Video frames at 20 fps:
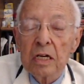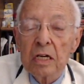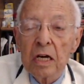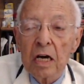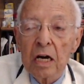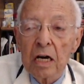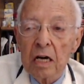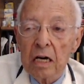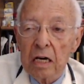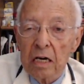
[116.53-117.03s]

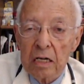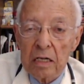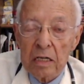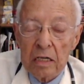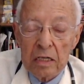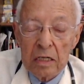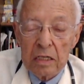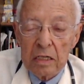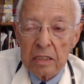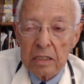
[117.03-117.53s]
uh,
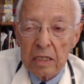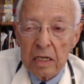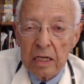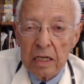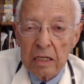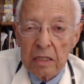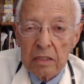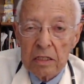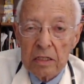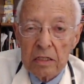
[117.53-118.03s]

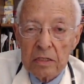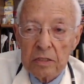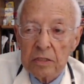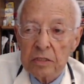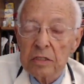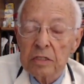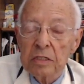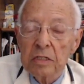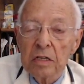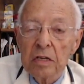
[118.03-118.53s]

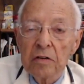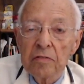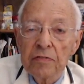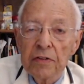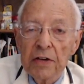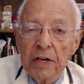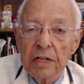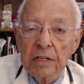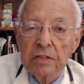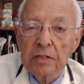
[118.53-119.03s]
illness,
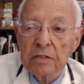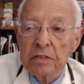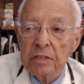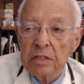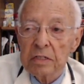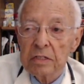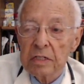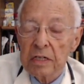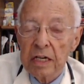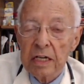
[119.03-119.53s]
failure to
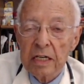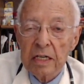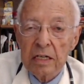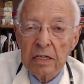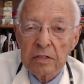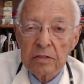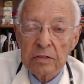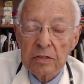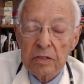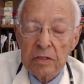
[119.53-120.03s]
take
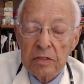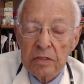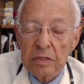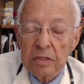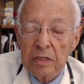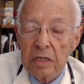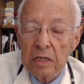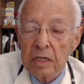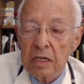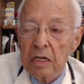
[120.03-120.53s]
insulin,
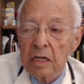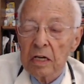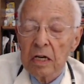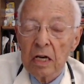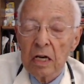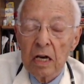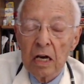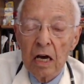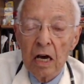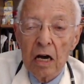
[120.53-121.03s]

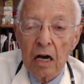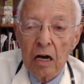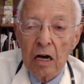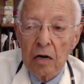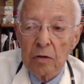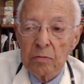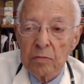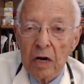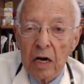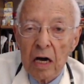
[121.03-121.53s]

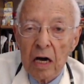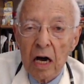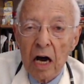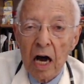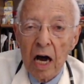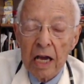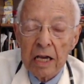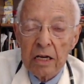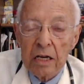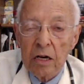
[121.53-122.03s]
um,
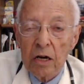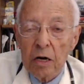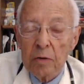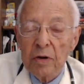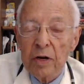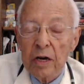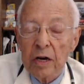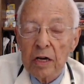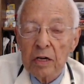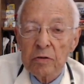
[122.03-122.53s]
high
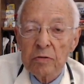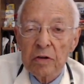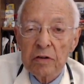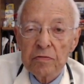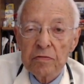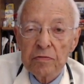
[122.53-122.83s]
carbohydrate